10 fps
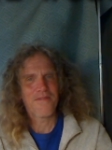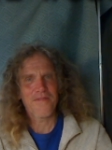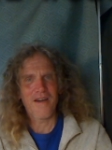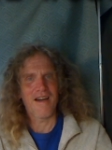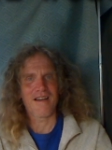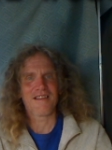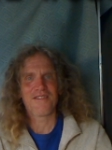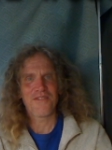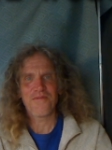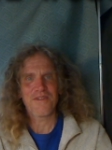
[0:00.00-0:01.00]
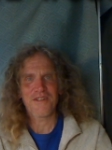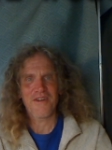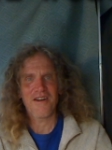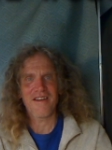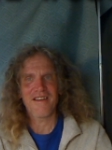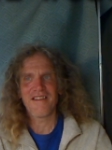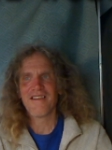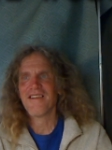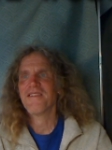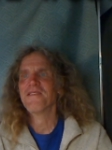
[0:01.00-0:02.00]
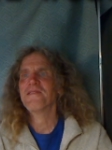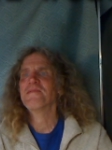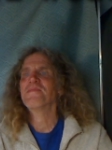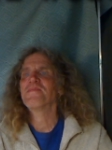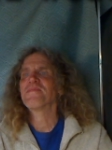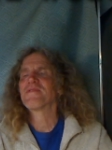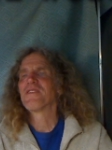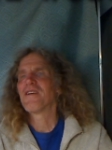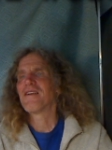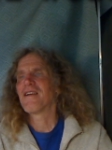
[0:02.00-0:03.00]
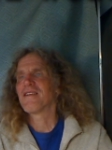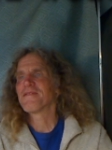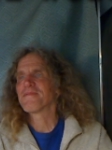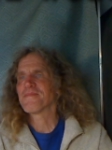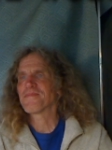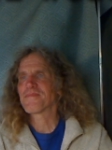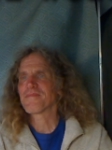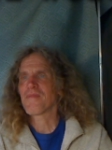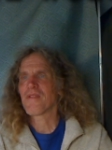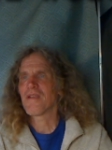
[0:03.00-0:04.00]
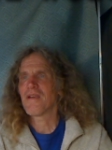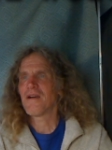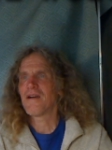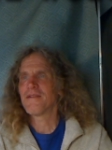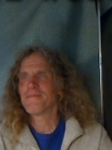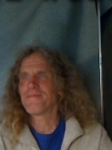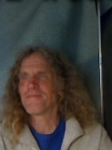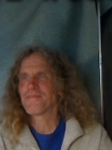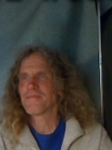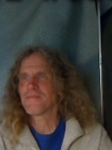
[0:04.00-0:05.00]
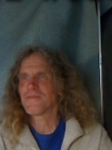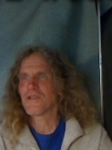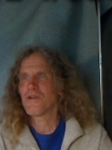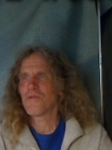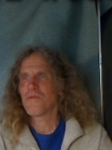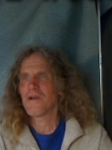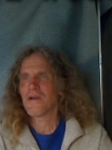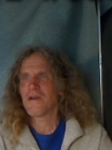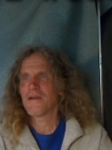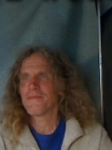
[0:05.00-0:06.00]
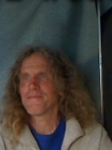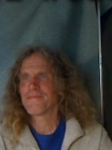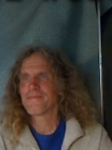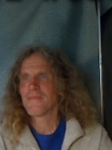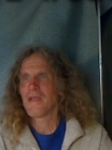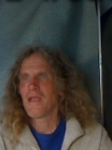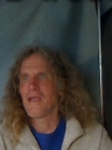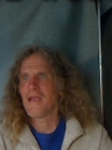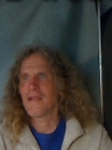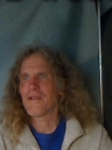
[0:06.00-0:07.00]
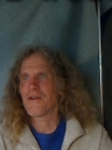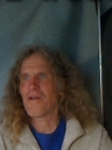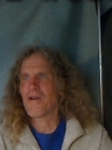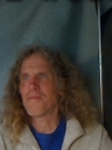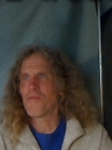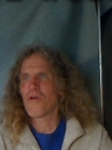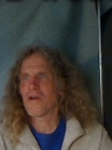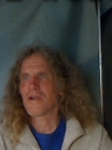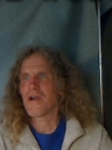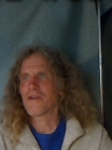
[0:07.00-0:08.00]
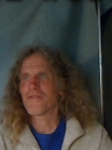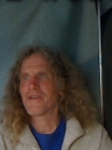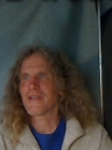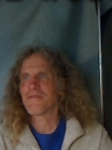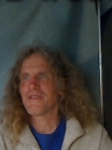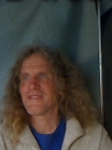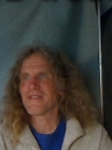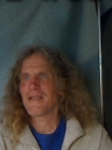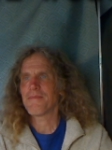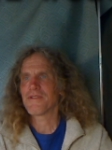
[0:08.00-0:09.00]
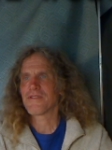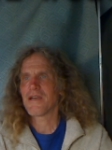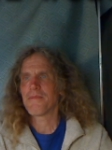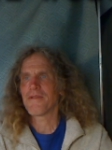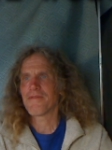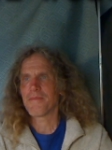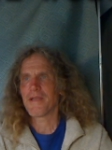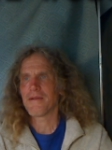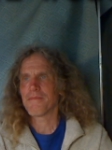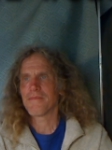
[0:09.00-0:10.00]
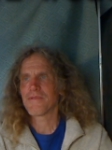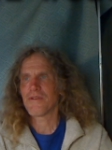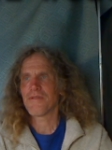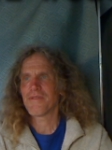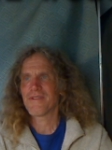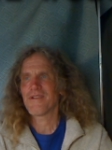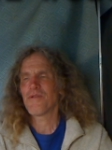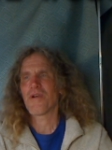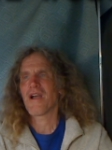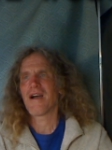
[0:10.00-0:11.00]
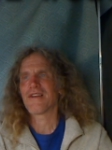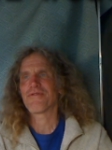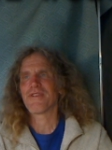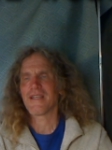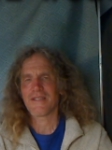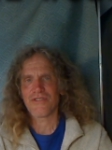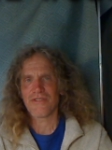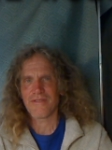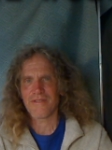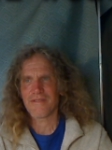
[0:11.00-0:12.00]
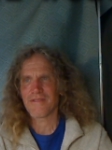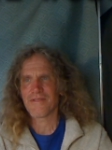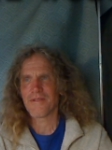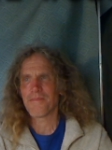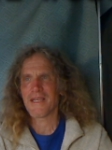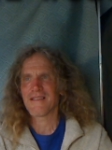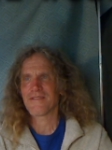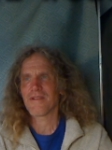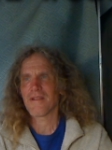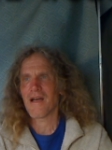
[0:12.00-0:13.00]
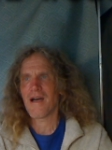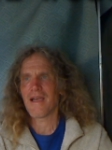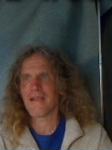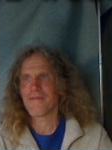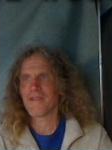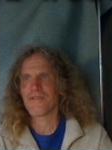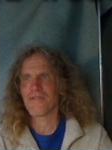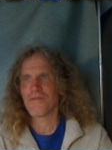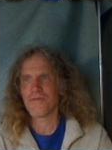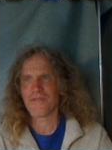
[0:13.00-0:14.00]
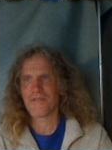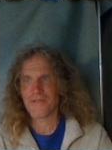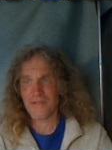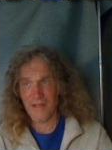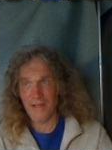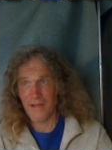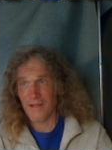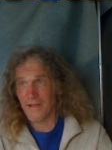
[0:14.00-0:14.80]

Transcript: what the fuck? Too retarded. All right. Um so, um, and there are more contradictory statements coming from him. So there's no contradictions. This is the biggest lie of these losers